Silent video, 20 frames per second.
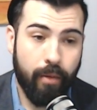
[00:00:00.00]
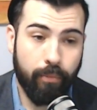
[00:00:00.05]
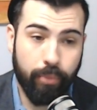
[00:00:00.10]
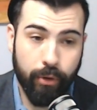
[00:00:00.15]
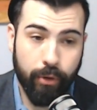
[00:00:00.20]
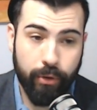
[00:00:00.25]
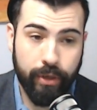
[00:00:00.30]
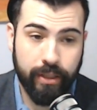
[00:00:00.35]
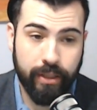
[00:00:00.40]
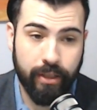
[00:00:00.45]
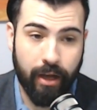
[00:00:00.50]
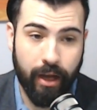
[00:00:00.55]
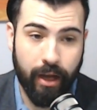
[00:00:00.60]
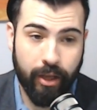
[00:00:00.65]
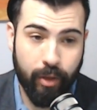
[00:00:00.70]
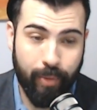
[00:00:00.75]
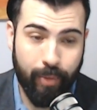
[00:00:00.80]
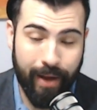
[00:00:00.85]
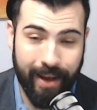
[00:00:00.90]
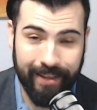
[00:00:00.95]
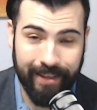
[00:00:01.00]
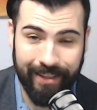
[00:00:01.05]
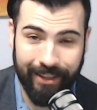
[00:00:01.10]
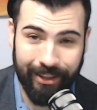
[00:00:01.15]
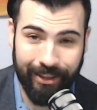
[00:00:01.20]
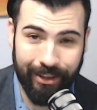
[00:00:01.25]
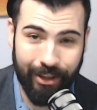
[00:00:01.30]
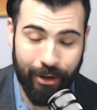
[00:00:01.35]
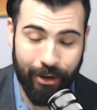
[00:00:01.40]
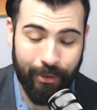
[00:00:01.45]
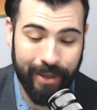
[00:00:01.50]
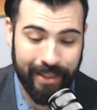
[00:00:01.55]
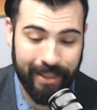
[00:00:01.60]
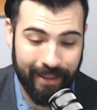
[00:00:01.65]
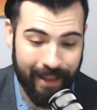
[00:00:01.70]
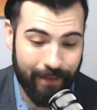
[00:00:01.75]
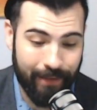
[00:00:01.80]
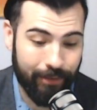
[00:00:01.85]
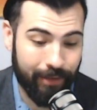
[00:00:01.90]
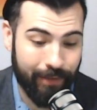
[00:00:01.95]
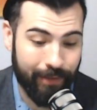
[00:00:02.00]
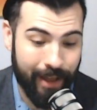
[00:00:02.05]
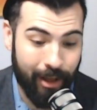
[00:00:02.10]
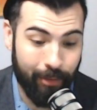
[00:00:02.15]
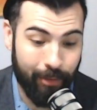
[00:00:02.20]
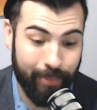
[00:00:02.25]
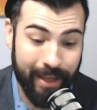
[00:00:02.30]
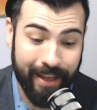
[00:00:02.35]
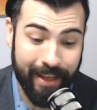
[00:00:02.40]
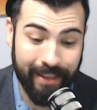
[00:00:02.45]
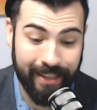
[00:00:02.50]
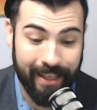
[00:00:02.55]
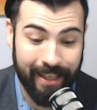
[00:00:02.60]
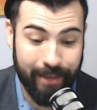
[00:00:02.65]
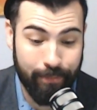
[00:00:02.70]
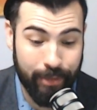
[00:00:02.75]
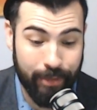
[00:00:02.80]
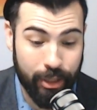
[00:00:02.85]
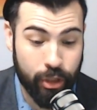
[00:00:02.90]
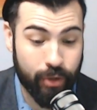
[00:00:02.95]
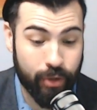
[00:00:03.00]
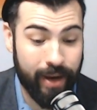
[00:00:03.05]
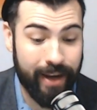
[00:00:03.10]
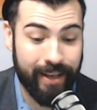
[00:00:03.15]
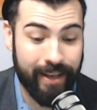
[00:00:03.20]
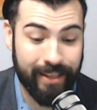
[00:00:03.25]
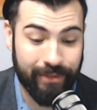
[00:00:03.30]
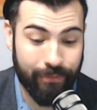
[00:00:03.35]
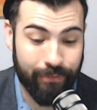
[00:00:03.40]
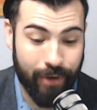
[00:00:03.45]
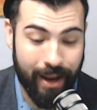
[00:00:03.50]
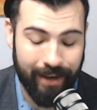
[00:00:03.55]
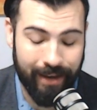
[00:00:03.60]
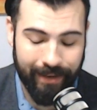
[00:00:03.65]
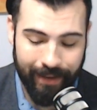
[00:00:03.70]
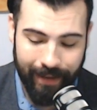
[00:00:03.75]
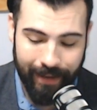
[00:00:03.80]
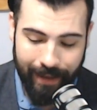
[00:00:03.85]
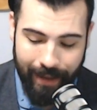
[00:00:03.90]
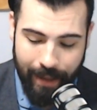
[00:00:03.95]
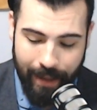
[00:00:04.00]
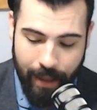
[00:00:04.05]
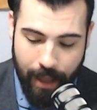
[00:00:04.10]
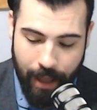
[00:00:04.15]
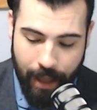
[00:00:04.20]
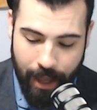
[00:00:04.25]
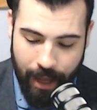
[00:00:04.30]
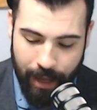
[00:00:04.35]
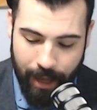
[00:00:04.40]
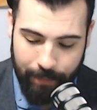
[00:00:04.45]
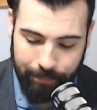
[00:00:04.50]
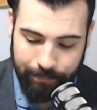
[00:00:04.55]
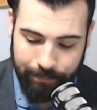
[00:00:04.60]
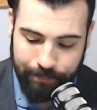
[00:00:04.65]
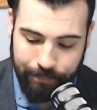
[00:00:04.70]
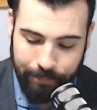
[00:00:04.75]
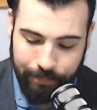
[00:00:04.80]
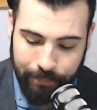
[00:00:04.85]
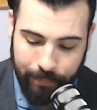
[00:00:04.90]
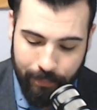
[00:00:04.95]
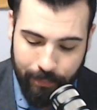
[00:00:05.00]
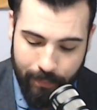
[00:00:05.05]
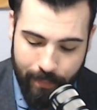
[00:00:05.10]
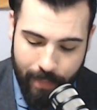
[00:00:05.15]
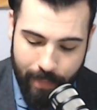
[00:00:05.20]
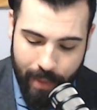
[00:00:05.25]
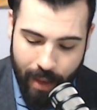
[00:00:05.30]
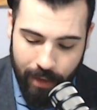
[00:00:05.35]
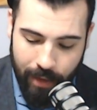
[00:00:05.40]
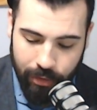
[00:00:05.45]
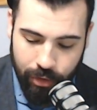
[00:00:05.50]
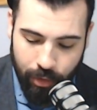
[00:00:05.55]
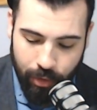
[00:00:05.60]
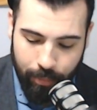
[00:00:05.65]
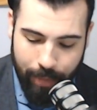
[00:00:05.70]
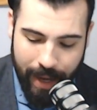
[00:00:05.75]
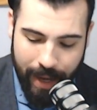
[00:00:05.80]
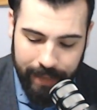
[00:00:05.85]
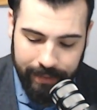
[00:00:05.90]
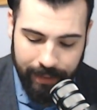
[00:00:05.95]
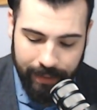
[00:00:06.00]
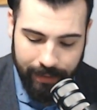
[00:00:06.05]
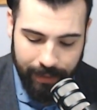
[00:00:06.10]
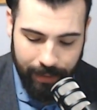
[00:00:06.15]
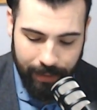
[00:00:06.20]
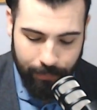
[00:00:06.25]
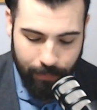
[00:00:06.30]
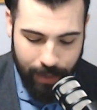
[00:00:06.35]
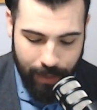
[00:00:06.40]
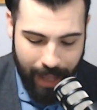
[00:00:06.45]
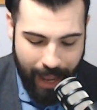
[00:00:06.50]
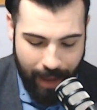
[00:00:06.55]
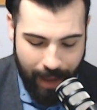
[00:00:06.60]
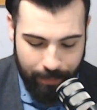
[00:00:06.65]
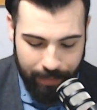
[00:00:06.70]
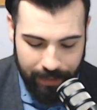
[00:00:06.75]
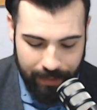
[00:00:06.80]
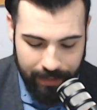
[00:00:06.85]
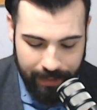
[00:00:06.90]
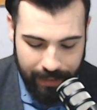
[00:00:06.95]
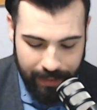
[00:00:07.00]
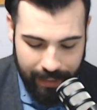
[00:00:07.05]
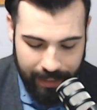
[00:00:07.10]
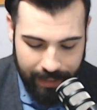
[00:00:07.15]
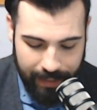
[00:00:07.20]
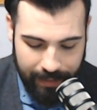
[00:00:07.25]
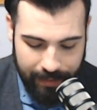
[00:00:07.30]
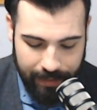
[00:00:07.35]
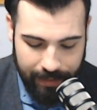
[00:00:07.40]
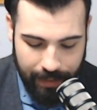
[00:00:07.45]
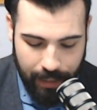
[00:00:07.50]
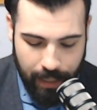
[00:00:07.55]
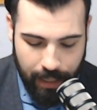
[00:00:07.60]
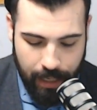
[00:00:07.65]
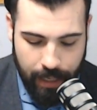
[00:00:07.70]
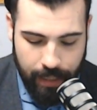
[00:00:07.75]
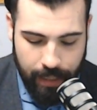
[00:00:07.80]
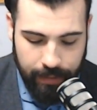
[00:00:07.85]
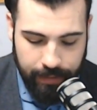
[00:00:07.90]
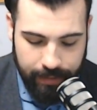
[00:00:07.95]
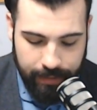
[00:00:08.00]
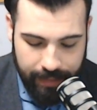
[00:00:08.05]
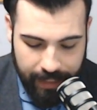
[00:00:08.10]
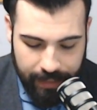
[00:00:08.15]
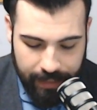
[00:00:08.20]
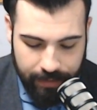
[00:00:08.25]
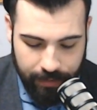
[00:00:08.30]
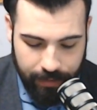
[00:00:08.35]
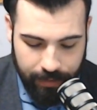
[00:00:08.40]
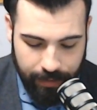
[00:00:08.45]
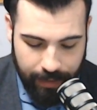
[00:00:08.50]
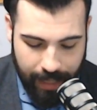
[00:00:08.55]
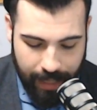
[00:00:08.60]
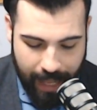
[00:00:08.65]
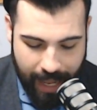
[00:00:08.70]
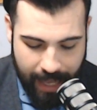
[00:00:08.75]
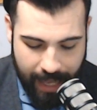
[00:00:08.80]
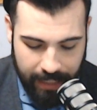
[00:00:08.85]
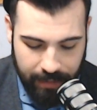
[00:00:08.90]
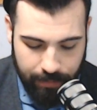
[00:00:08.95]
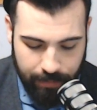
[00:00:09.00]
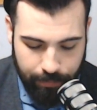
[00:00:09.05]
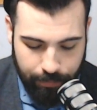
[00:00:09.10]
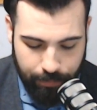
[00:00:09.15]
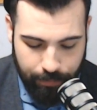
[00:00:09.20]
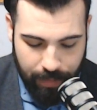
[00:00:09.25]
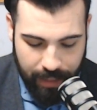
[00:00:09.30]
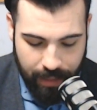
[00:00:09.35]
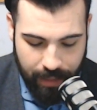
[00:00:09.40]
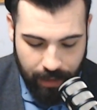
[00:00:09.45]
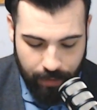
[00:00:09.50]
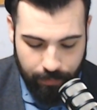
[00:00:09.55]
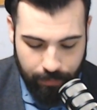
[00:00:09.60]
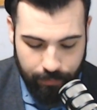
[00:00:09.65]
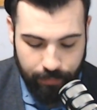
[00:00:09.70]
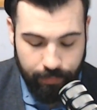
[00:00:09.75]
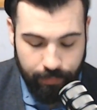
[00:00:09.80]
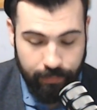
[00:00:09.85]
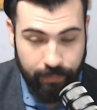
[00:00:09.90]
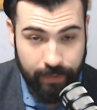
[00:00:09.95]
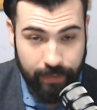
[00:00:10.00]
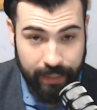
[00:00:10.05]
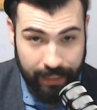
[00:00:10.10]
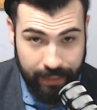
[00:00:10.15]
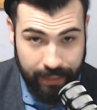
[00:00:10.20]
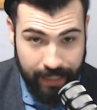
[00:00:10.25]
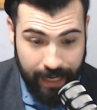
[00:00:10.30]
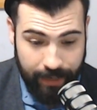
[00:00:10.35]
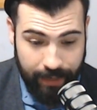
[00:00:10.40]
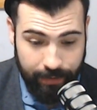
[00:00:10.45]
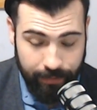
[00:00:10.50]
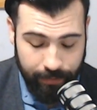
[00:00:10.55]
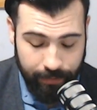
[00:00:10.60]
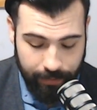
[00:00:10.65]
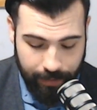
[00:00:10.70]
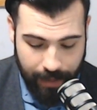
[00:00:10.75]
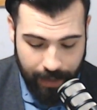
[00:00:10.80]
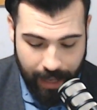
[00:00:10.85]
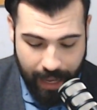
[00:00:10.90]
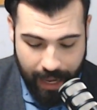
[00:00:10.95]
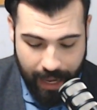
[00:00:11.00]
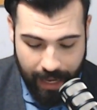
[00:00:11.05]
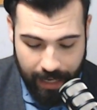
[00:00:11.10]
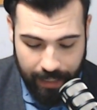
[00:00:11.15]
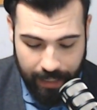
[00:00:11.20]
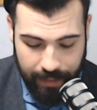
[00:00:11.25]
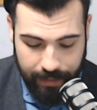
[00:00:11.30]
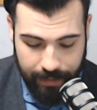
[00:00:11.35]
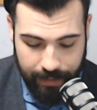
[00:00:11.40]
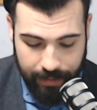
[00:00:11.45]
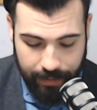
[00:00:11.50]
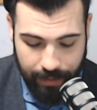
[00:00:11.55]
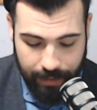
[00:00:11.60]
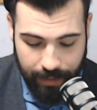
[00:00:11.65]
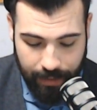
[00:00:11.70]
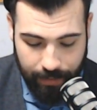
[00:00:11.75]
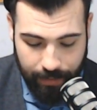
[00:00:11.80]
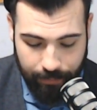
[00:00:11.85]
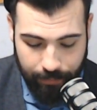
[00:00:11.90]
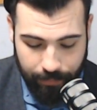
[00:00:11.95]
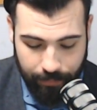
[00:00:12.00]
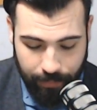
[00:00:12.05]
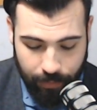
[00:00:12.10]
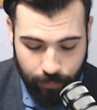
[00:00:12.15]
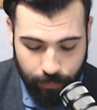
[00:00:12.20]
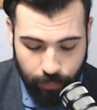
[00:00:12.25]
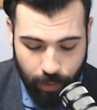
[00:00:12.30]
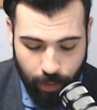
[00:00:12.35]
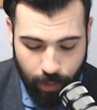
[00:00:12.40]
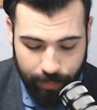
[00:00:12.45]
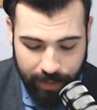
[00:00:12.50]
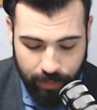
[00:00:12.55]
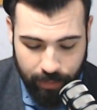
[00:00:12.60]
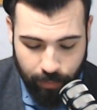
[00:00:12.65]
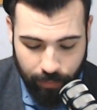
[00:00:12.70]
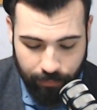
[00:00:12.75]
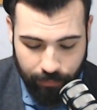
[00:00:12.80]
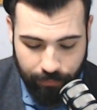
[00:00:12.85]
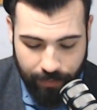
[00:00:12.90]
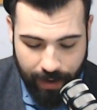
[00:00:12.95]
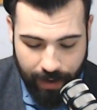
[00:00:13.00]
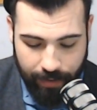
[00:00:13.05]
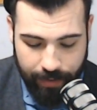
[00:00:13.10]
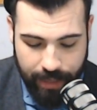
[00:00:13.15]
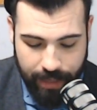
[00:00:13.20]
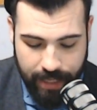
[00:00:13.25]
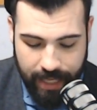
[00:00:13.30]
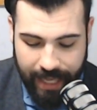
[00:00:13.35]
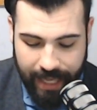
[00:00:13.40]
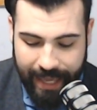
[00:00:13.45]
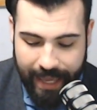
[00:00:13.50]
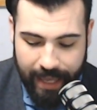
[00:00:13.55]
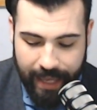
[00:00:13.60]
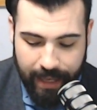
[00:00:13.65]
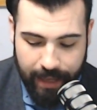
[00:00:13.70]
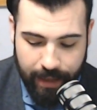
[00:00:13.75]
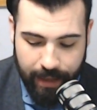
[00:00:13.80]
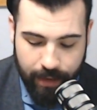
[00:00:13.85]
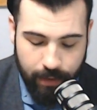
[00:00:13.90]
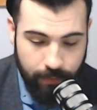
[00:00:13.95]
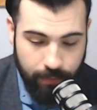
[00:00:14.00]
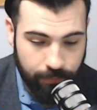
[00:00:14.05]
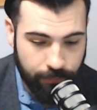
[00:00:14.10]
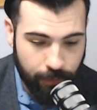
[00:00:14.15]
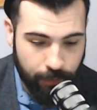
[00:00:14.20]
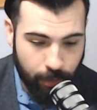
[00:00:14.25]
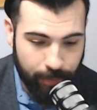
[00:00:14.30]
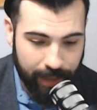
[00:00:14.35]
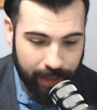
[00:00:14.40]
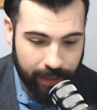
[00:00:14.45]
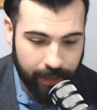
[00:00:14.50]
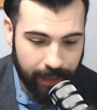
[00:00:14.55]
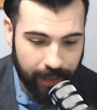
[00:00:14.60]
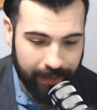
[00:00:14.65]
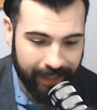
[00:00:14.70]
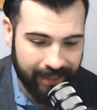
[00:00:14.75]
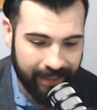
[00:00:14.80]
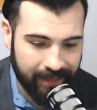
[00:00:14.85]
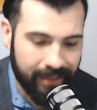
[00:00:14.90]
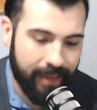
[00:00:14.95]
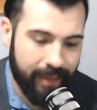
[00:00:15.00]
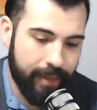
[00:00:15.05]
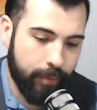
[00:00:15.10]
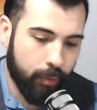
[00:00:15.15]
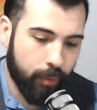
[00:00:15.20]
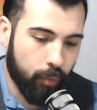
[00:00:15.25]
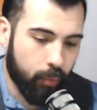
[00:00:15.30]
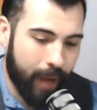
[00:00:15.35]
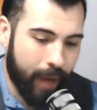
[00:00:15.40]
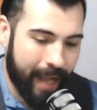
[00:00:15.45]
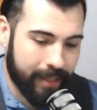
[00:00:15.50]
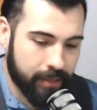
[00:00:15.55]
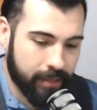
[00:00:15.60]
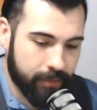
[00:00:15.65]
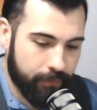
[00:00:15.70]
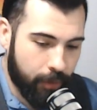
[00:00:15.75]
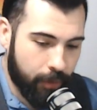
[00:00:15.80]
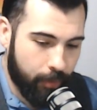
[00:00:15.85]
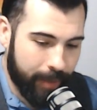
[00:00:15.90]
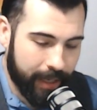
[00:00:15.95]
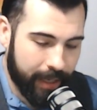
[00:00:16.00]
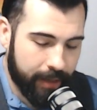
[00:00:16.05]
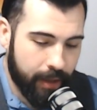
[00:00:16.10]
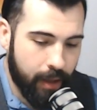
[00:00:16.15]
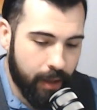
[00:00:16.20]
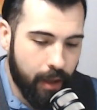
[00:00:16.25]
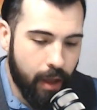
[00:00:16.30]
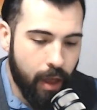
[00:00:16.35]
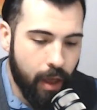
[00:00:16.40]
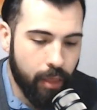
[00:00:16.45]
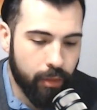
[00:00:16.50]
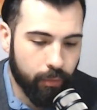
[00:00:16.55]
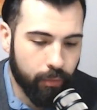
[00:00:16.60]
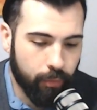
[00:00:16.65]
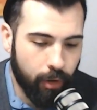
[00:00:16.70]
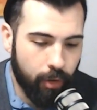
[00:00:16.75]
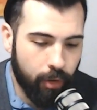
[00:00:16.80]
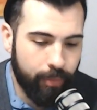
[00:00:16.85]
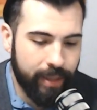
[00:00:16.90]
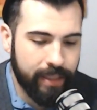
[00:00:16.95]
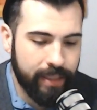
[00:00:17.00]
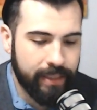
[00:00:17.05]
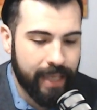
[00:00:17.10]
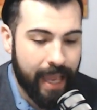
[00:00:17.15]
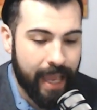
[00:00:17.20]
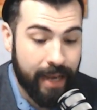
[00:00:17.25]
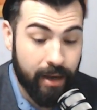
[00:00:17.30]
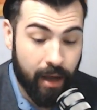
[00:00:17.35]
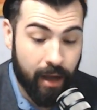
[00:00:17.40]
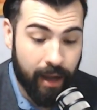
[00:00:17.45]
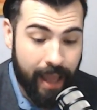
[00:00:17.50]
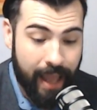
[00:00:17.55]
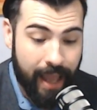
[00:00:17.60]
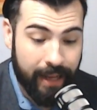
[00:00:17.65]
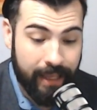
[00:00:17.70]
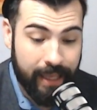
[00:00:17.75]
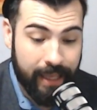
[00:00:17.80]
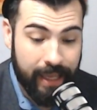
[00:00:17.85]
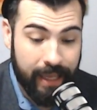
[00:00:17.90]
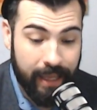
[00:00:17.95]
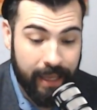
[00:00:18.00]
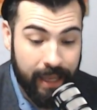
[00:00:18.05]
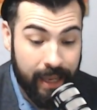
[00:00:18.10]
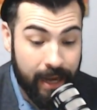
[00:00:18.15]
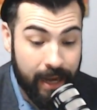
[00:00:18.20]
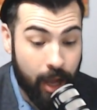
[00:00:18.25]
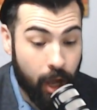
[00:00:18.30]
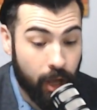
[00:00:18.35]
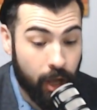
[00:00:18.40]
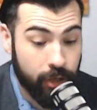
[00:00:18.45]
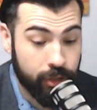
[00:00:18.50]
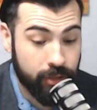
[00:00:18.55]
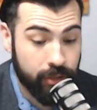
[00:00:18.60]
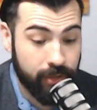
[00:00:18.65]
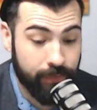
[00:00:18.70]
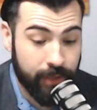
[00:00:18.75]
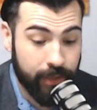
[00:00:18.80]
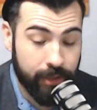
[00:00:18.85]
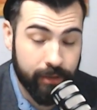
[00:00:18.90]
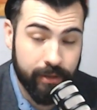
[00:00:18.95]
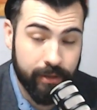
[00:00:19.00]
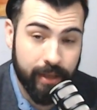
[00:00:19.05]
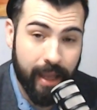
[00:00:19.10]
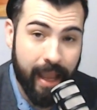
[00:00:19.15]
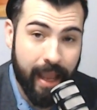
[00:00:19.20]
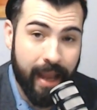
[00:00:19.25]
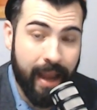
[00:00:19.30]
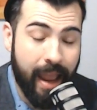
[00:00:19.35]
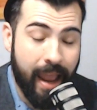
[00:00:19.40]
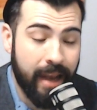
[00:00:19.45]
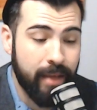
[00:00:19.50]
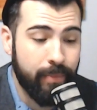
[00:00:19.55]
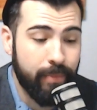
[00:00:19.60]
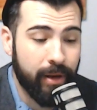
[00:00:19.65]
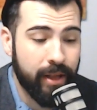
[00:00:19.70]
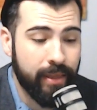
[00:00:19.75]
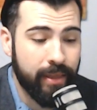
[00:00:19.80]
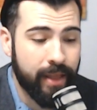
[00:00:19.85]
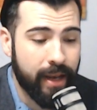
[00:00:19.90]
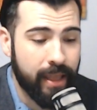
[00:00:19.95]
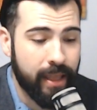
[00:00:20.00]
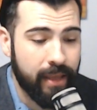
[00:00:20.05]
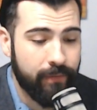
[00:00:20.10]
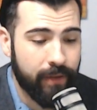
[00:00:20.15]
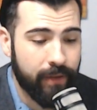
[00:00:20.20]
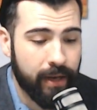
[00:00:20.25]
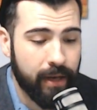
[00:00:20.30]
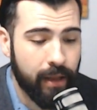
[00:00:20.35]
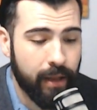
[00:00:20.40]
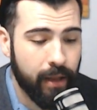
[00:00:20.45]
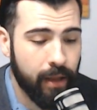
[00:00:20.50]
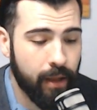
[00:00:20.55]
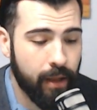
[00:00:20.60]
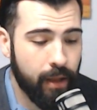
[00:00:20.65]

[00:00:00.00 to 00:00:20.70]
Brutus occupies the lowest level of hell because he betrayed his friend. So basically what happens is Caesar has become dictator, and the Romans were very king-phobic. I like to say they were Rex-phobic. The Romans had not had a king in hundreds of years, and anybody that even